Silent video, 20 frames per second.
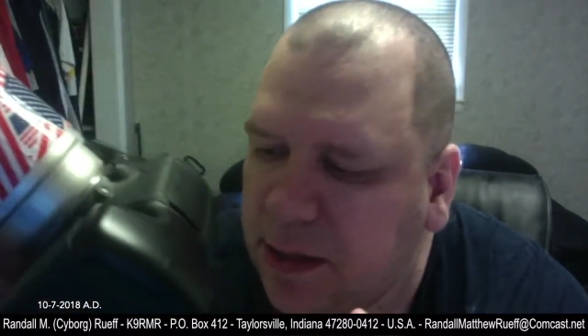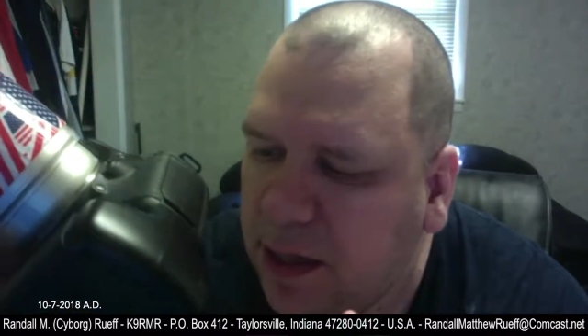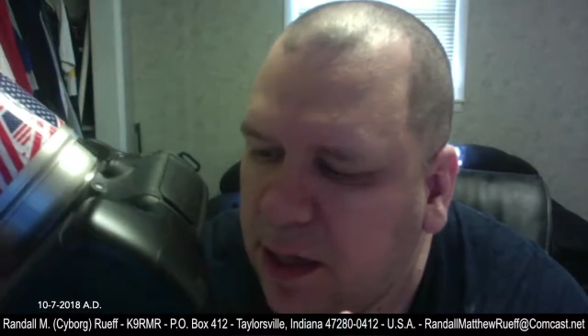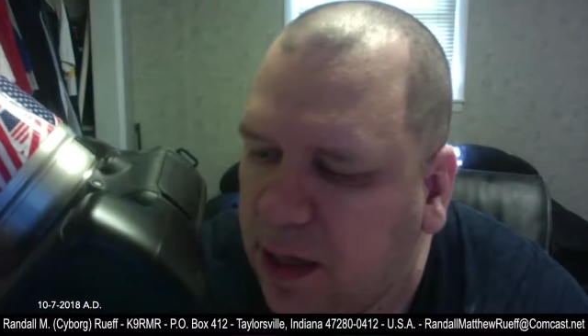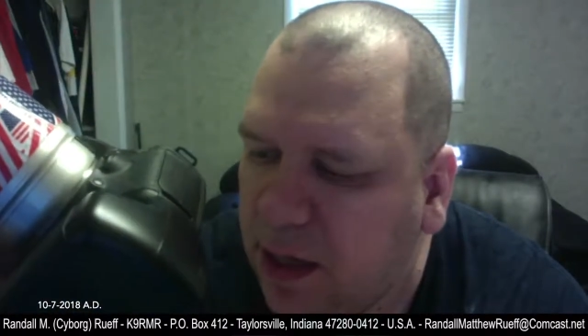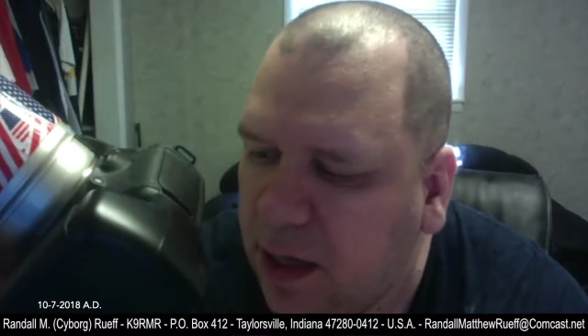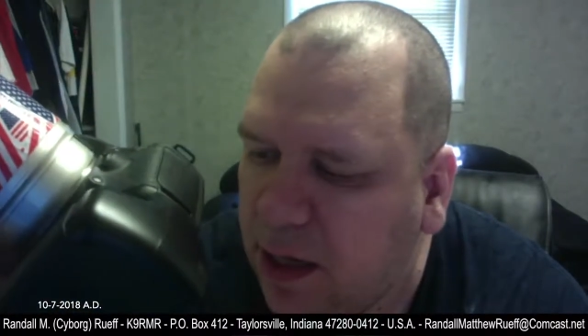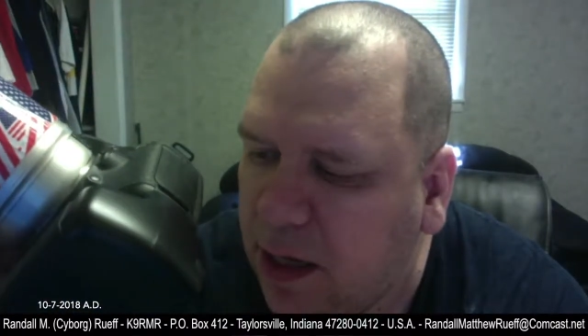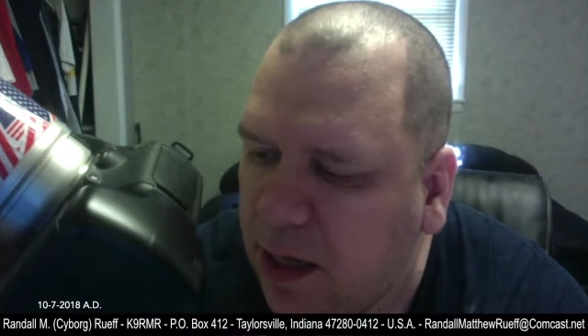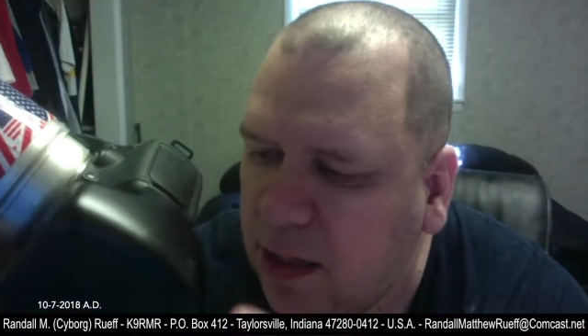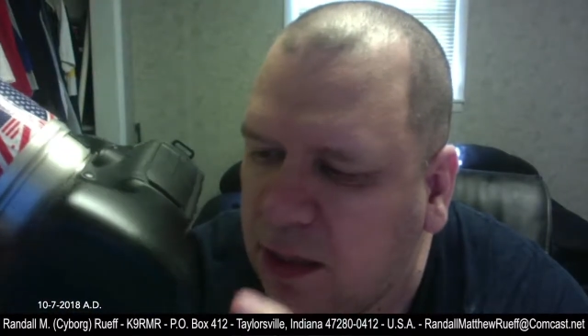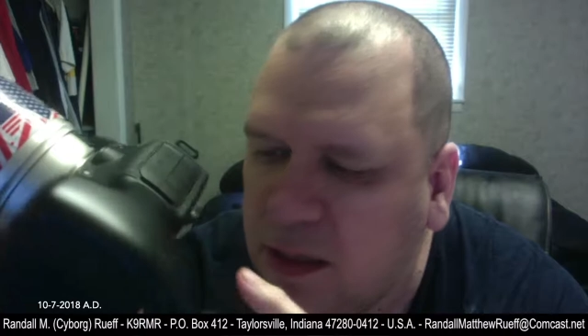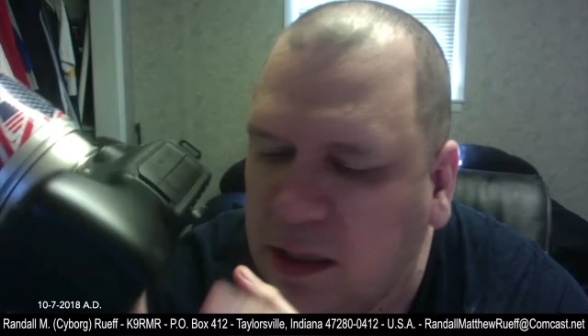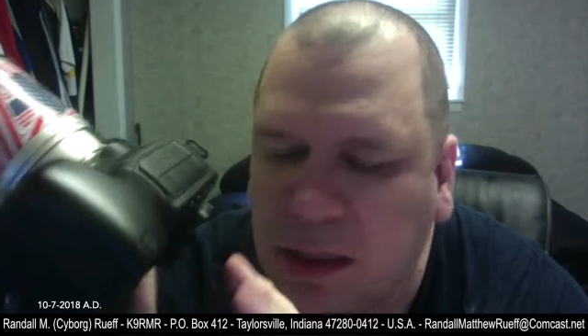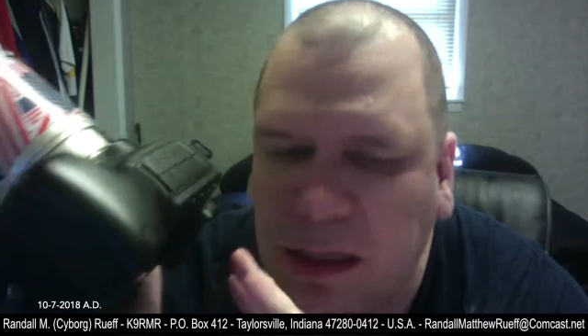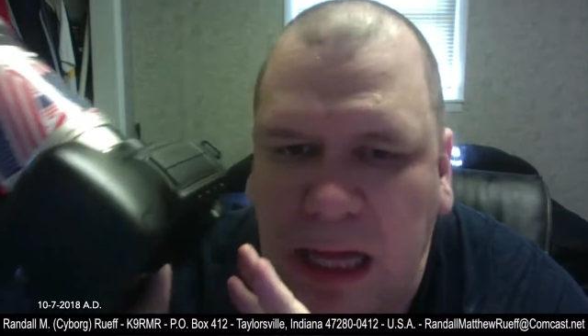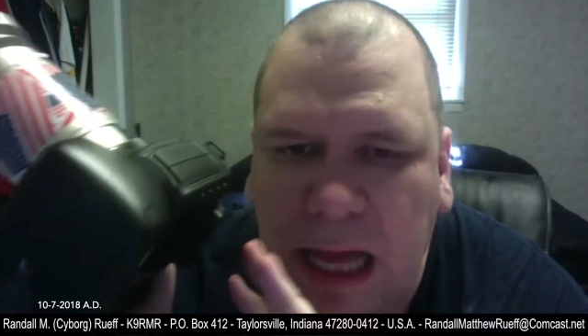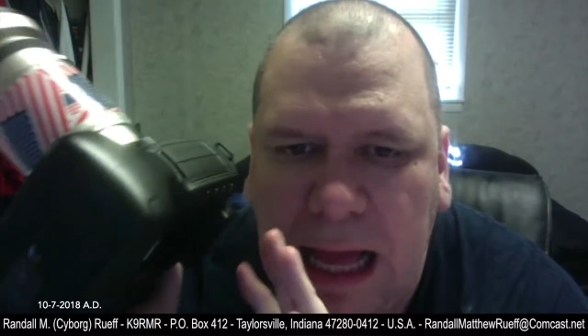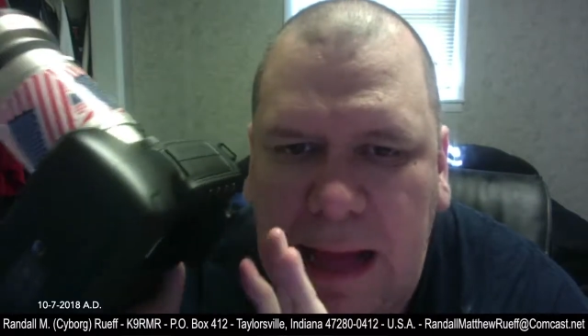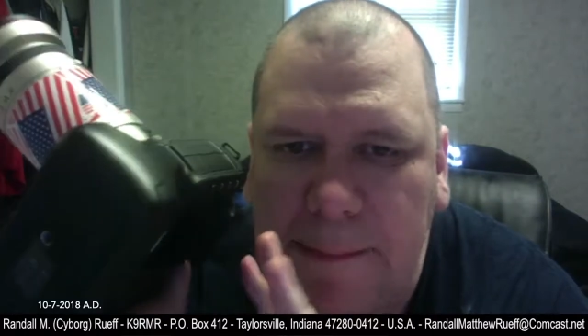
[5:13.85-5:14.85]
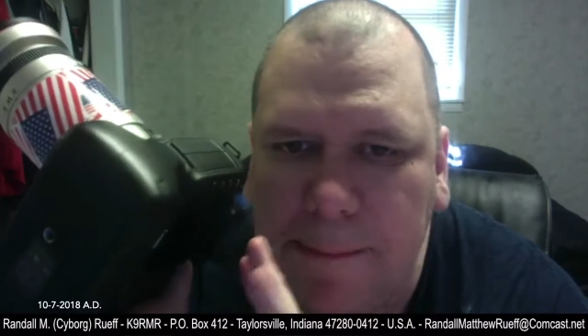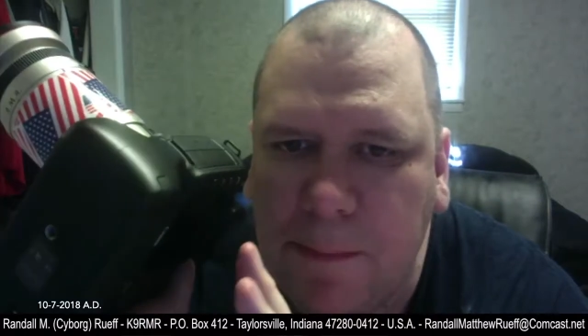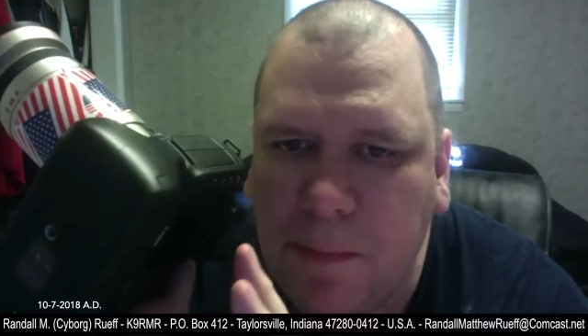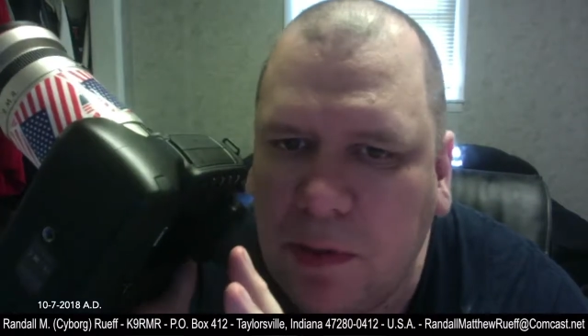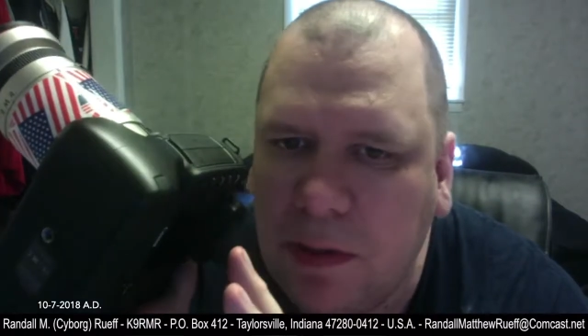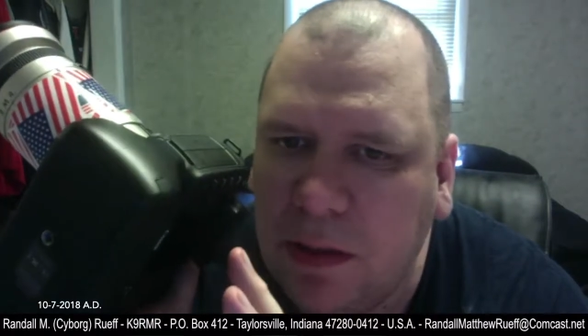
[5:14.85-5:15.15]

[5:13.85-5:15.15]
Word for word: a lot, a